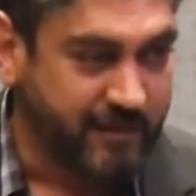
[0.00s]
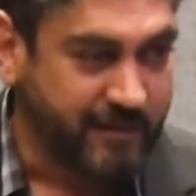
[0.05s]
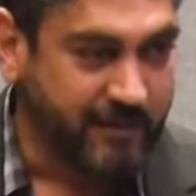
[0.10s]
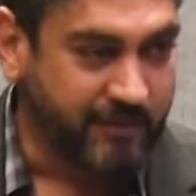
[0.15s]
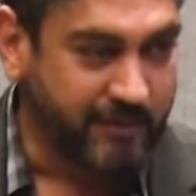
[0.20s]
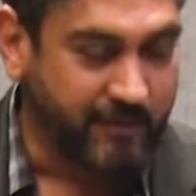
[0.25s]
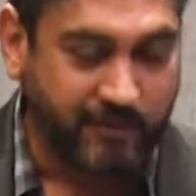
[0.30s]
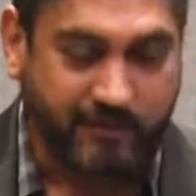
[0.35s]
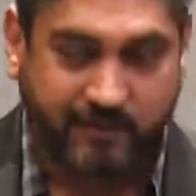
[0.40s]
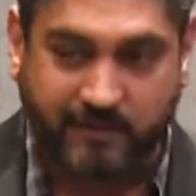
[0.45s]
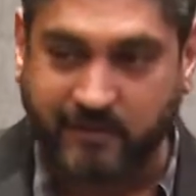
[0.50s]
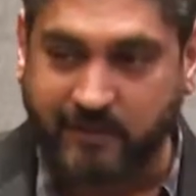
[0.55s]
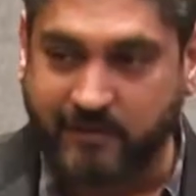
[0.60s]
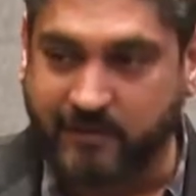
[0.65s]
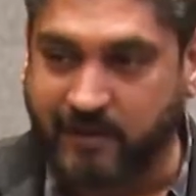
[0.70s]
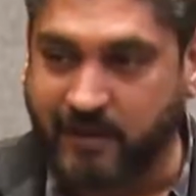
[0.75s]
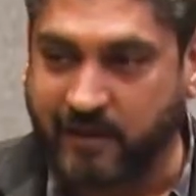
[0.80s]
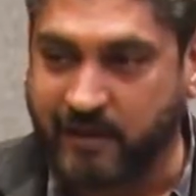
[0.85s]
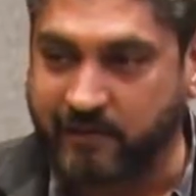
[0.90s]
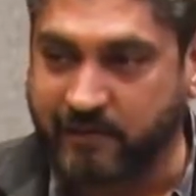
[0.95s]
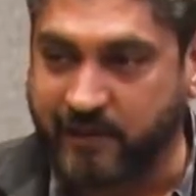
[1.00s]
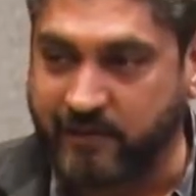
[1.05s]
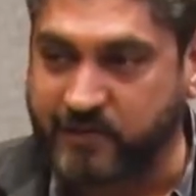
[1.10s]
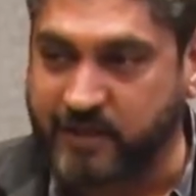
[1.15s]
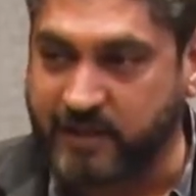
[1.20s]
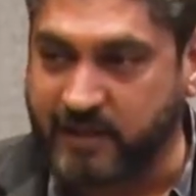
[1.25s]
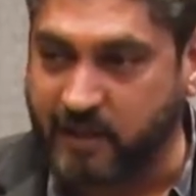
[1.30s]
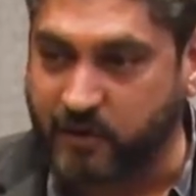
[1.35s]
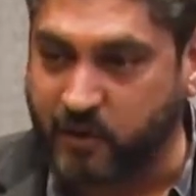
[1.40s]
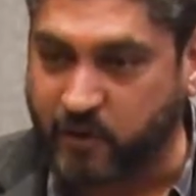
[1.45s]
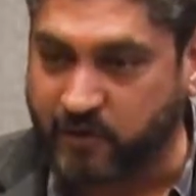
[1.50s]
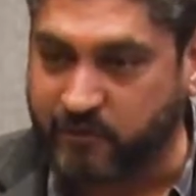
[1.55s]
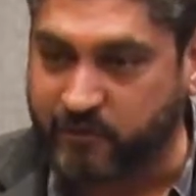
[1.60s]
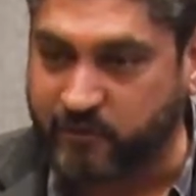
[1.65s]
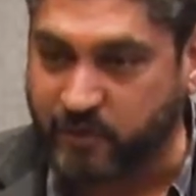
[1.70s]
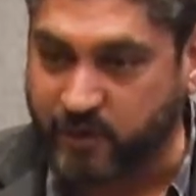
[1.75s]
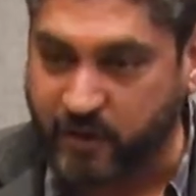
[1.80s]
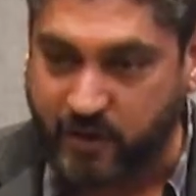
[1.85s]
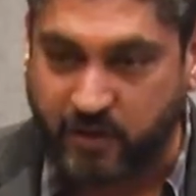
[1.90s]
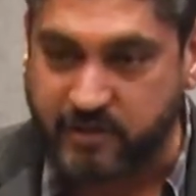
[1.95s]
You know, uh, we've seen a lot of
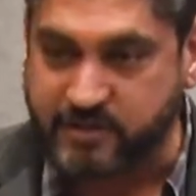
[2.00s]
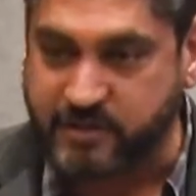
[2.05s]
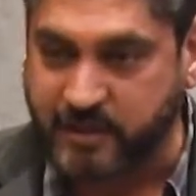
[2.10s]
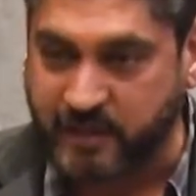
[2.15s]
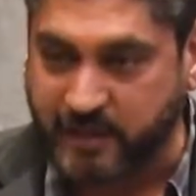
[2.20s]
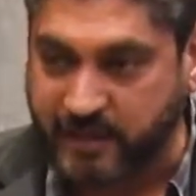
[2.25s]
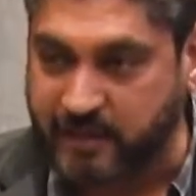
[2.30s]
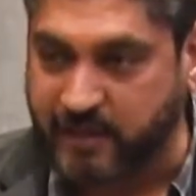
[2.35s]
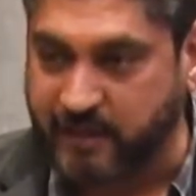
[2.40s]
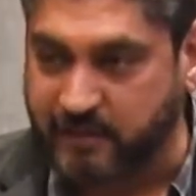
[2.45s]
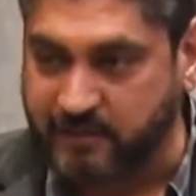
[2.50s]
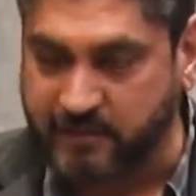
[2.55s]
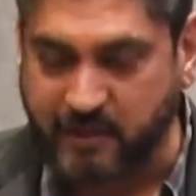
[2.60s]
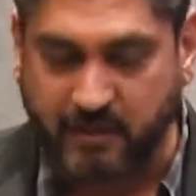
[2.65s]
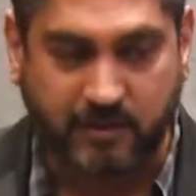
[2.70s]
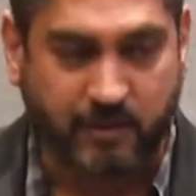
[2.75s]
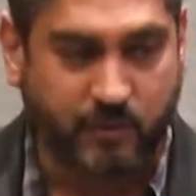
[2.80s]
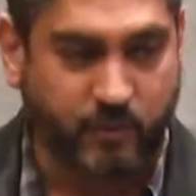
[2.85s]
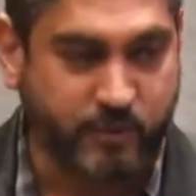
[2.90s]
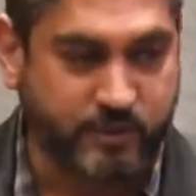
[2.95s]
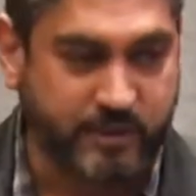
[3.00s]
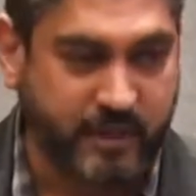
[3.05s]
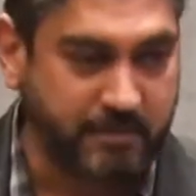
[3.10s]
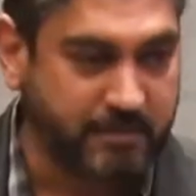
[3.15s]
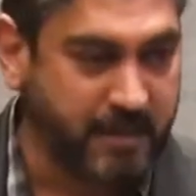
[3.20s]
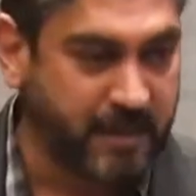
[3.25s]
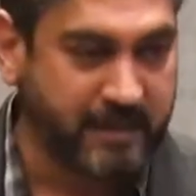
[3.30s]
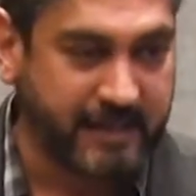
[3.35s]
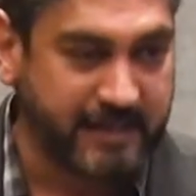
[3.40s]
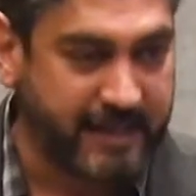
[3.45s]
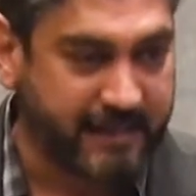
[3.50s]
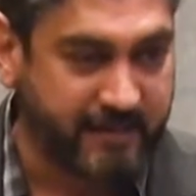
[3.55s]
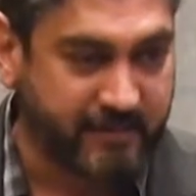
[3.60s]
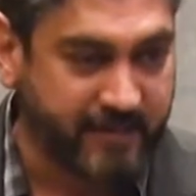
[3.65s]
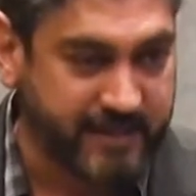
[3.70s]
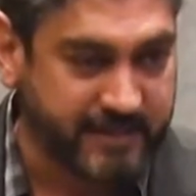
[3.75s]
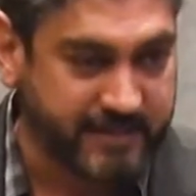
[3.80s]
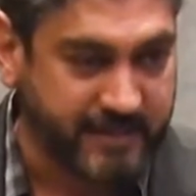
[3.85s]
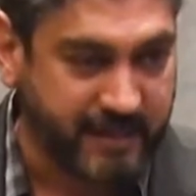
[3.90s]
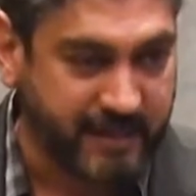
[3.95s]
unicorns in India. They're losing money like
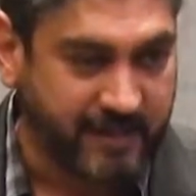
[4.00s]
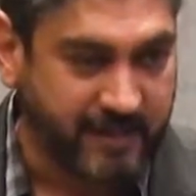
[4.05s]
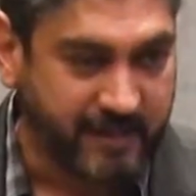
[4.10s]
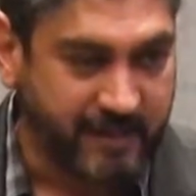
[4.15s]
crazy.